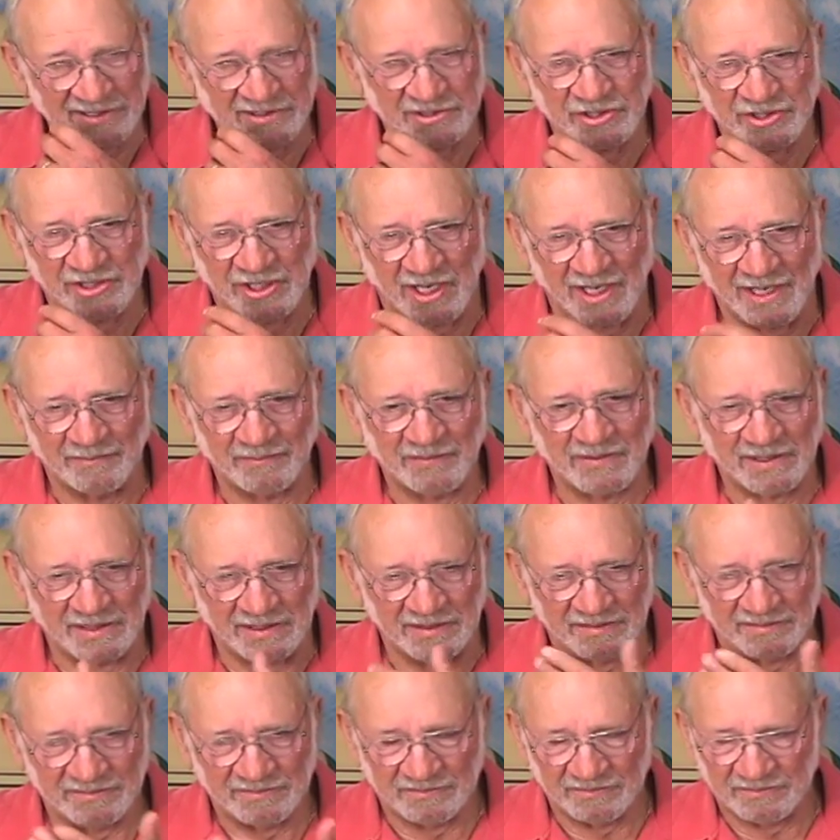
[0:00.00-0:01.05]
shop that
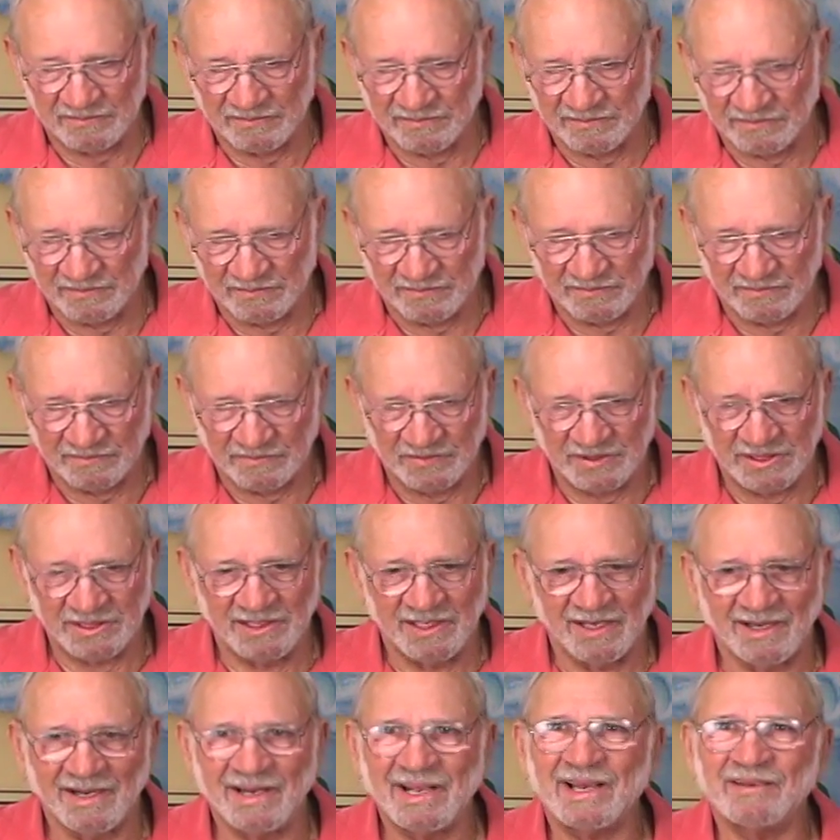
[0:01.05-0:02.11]
did
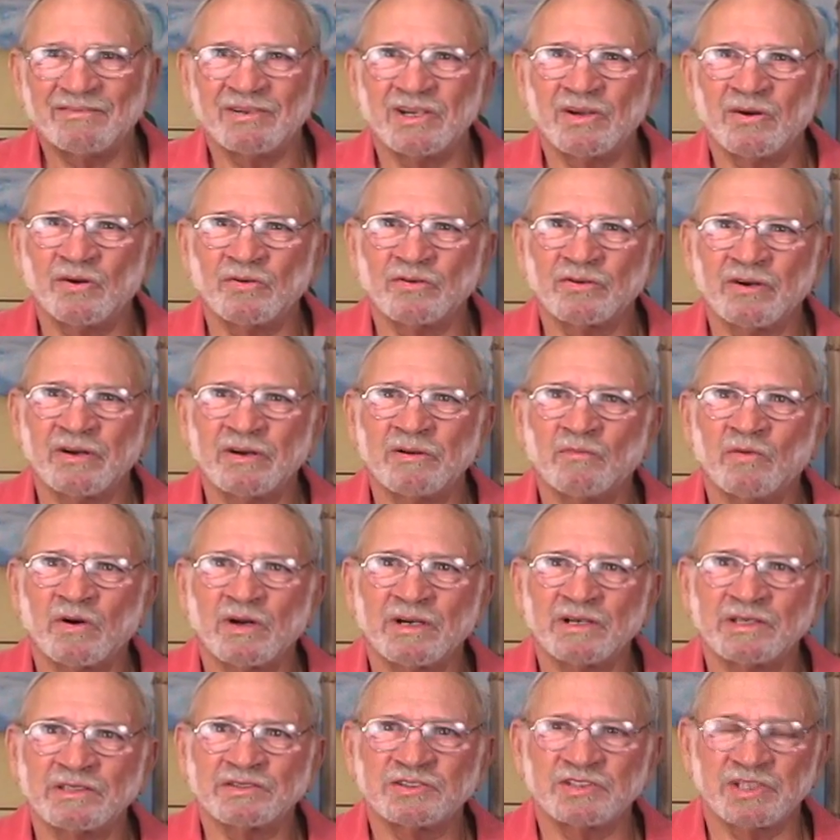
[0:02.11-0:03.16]
not have an owner and wanted
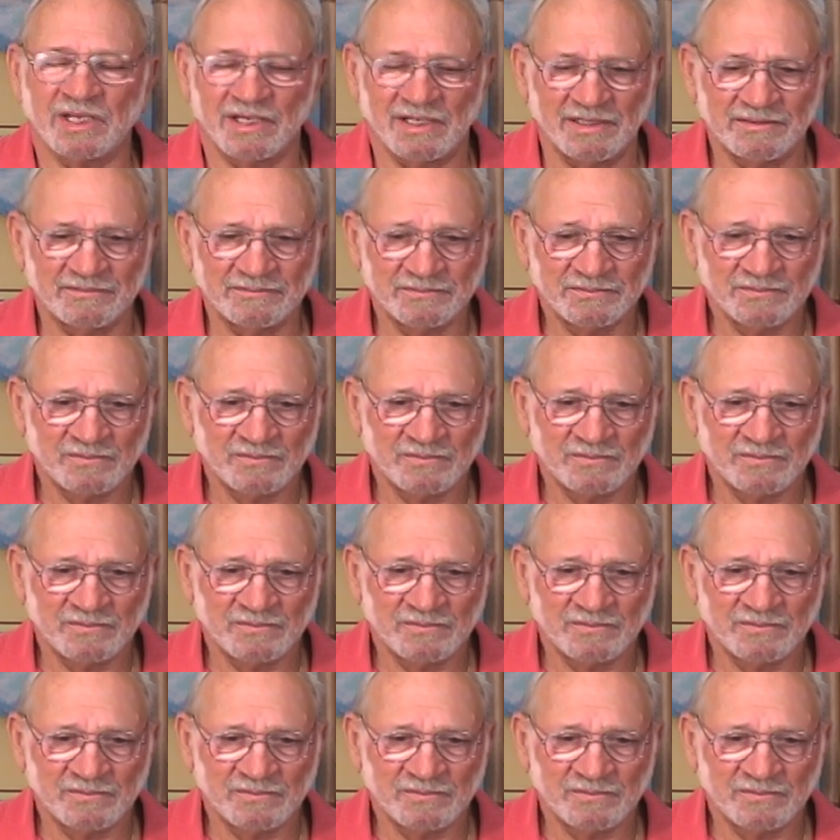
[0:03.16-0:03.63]
to sell it.